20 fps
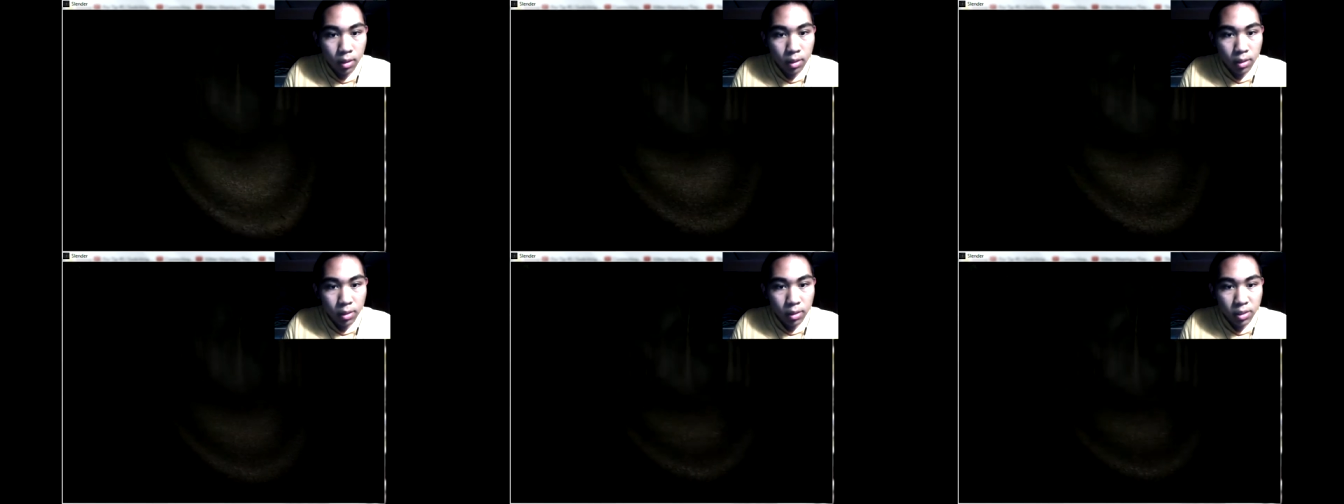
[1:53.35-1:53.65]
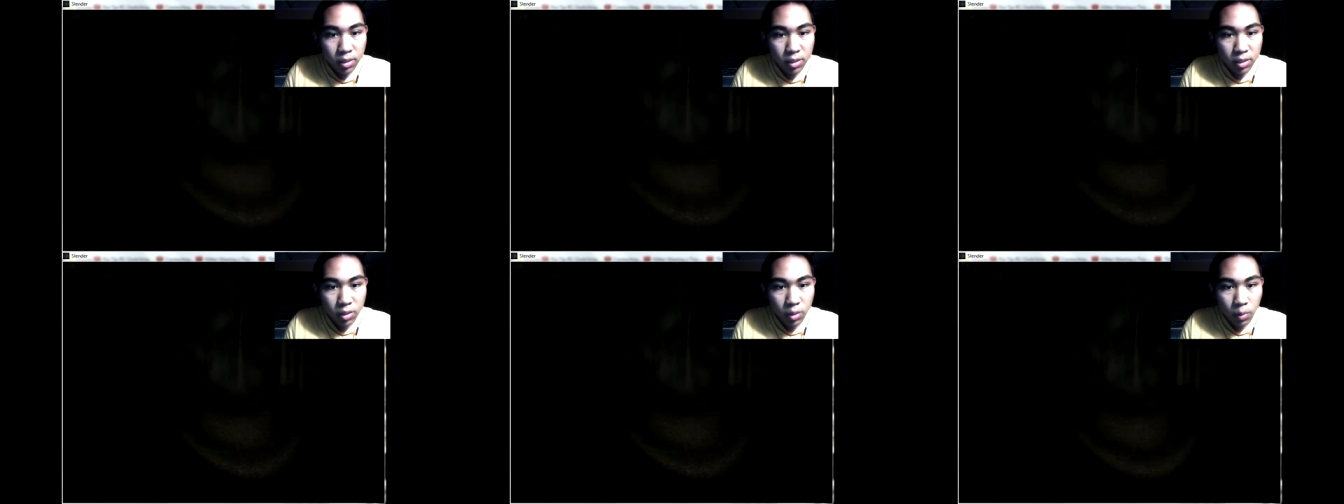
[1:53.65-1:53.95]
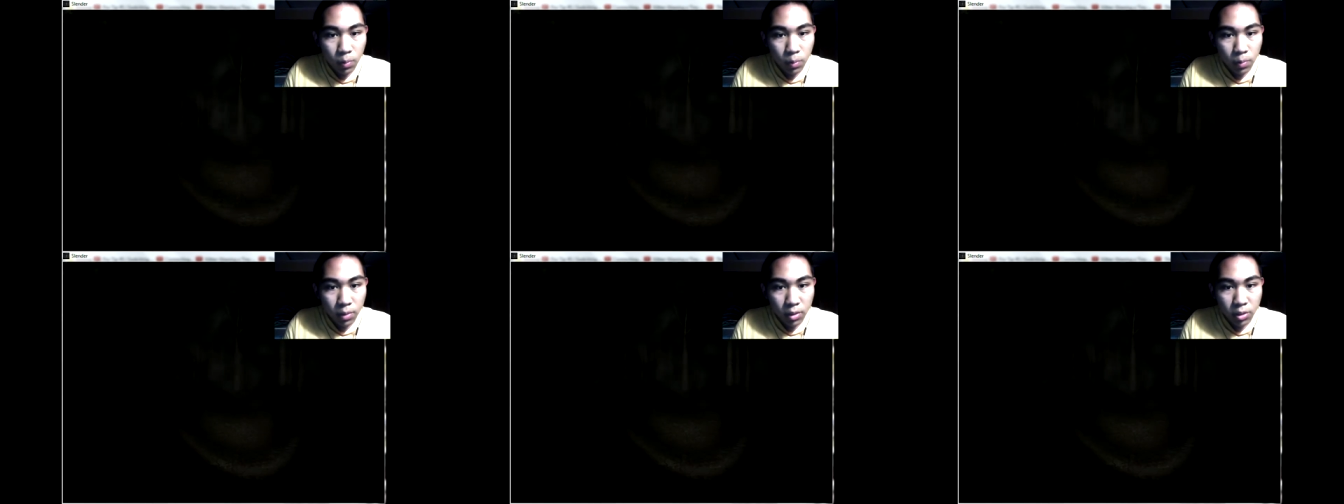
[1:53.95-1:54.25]

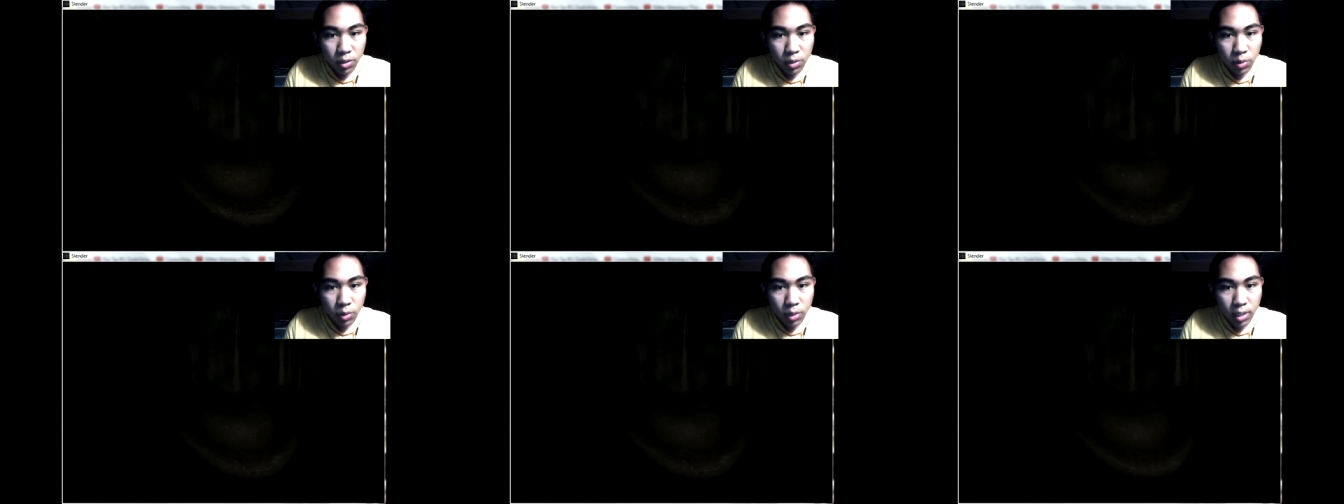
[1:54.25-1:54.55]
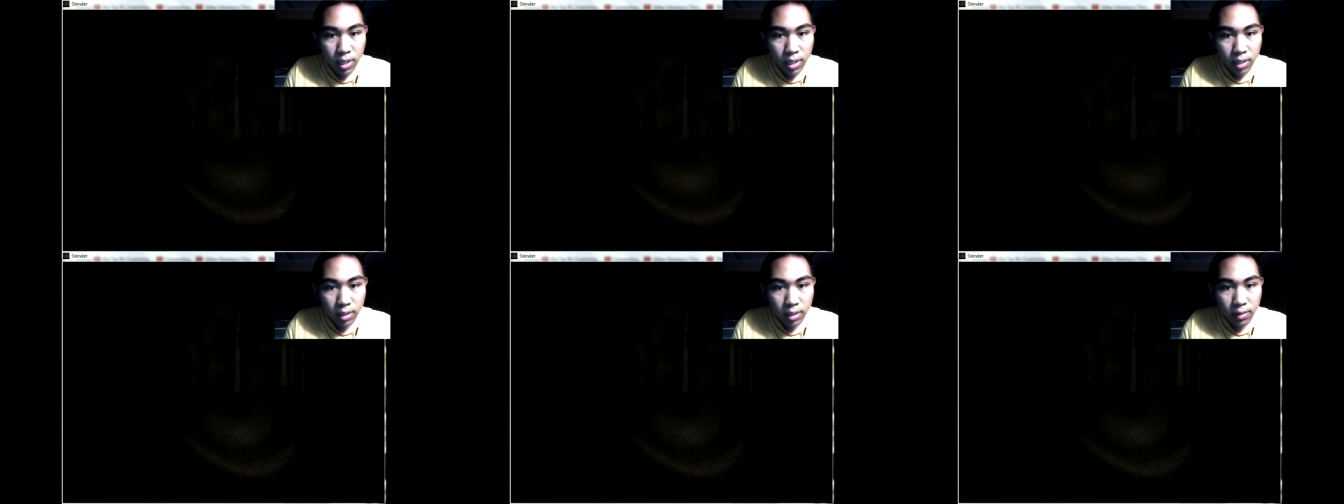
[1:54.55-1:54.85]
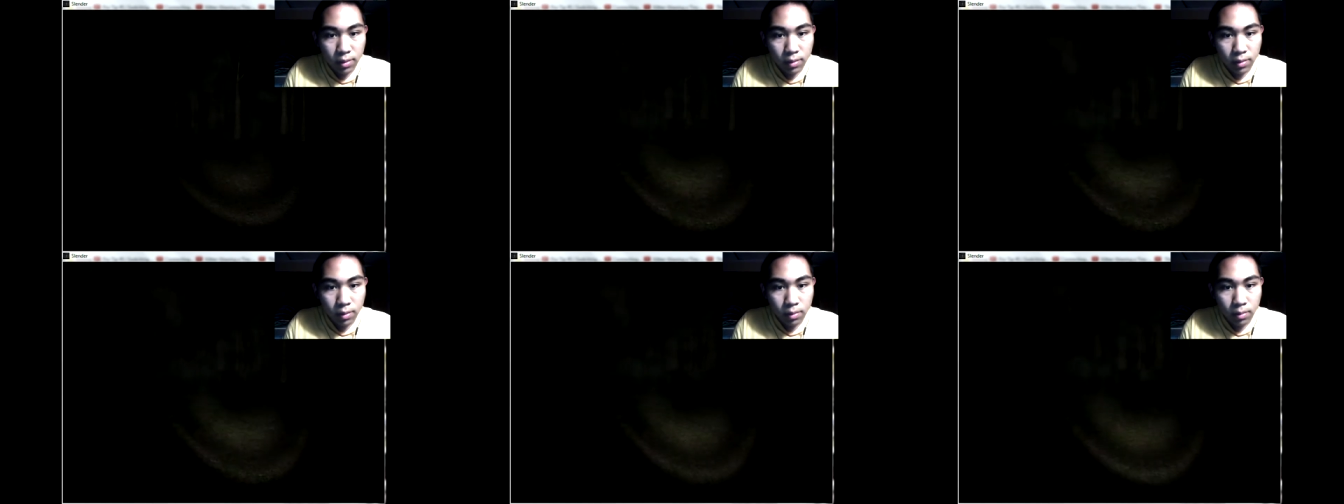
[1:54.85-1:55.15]
Super
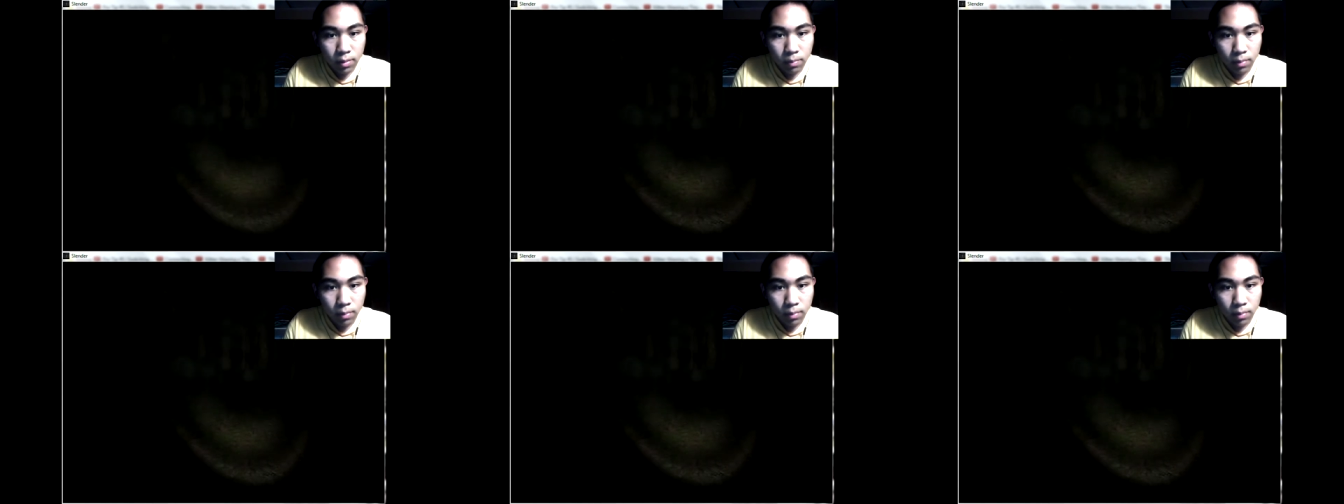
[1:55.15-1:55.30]
trees.